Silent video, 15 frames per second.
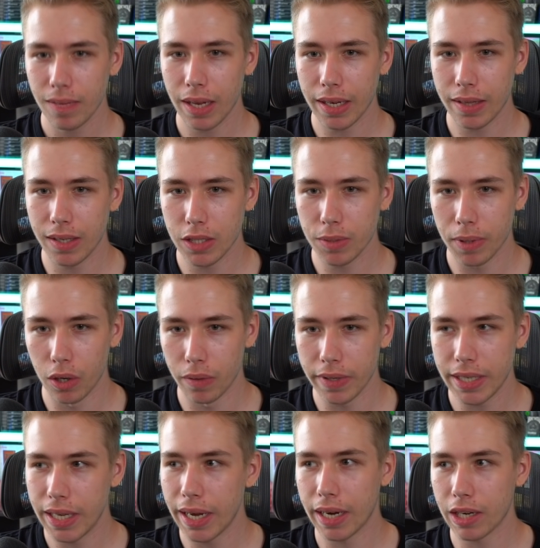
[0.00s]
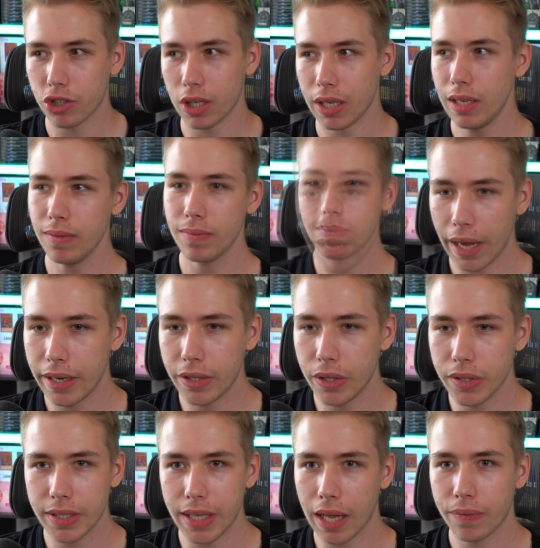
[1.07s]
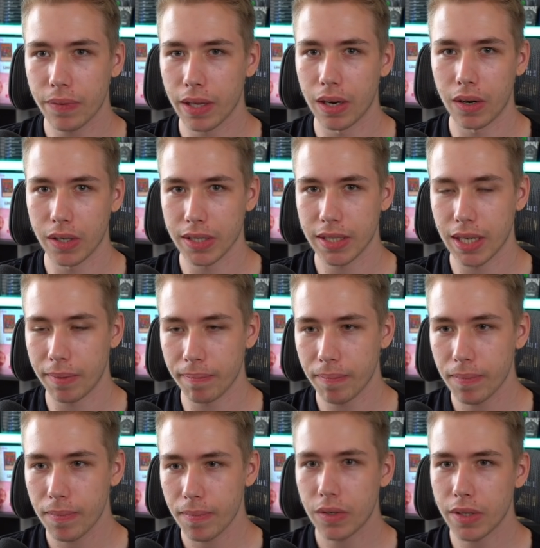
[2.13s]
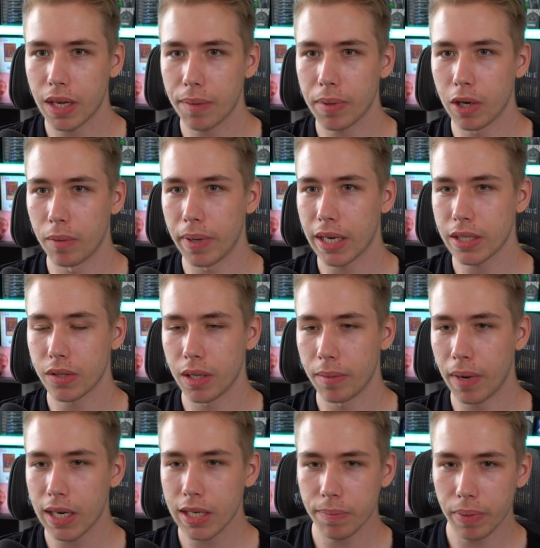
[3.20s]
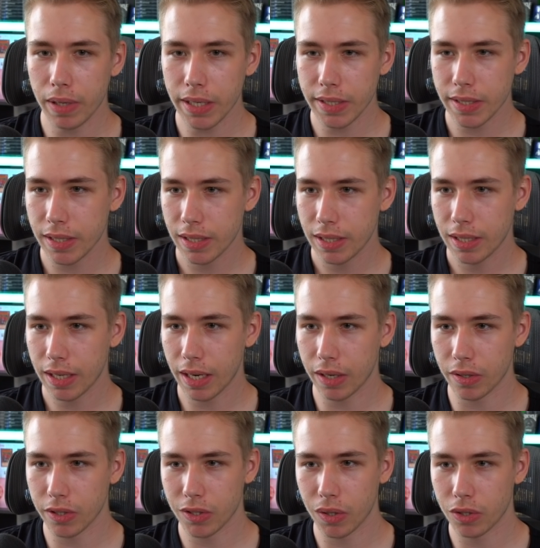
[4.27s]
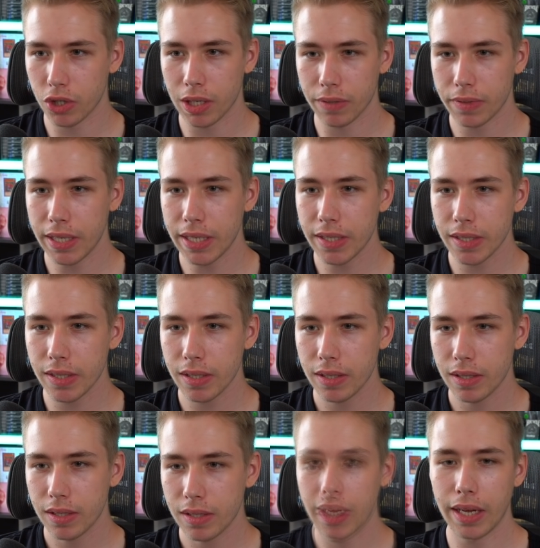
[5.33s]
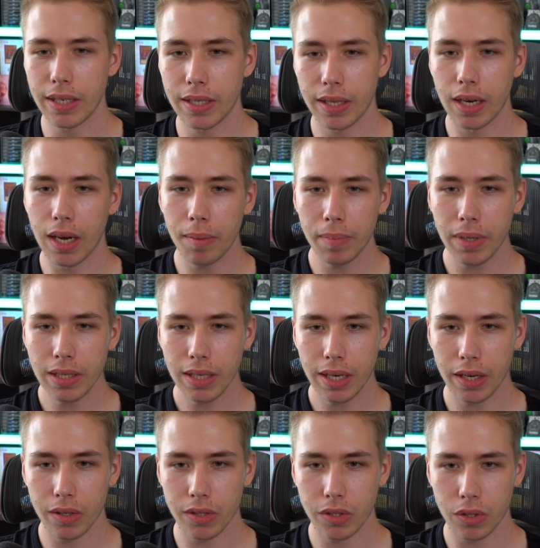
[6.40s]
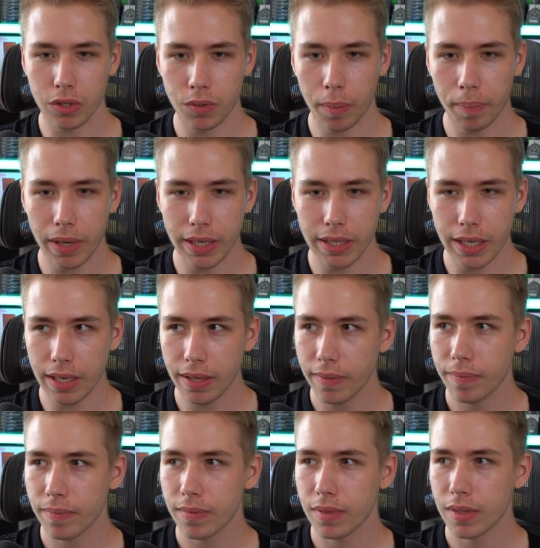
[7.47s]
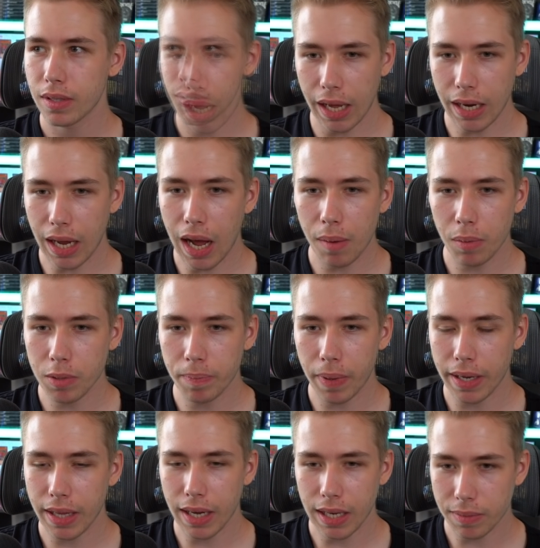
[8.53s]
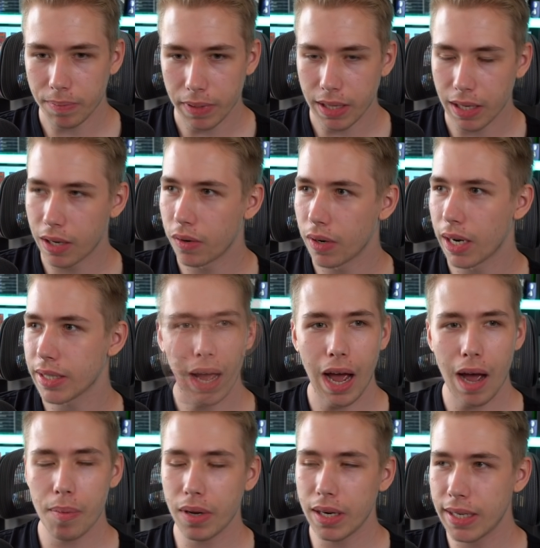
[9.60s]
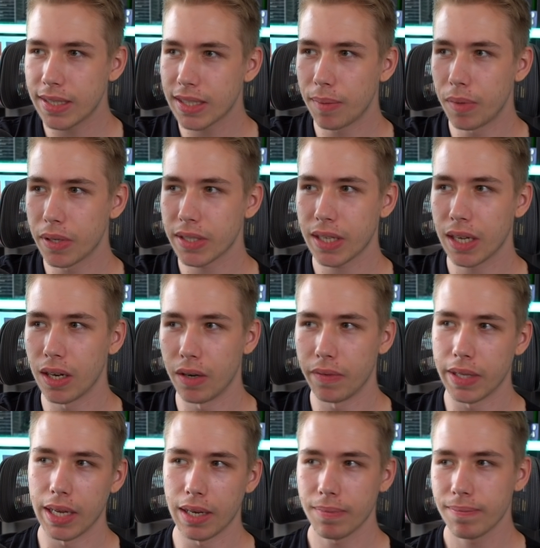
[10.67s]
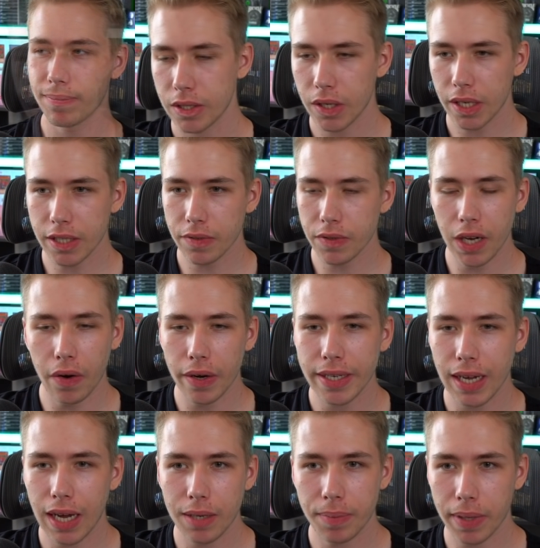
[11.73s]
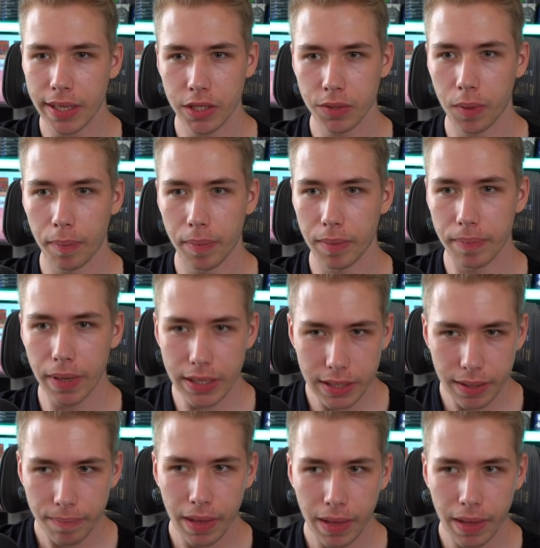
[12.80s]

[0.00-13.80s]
like this one over here actually, and use that for the longest time. For that, we go back to the marketplace, click on search NFTs, enter the number, click on search weapon ID, and I would buy that, but then I realized I would need some more skill over there. So as of now, I can't buy this weapon, but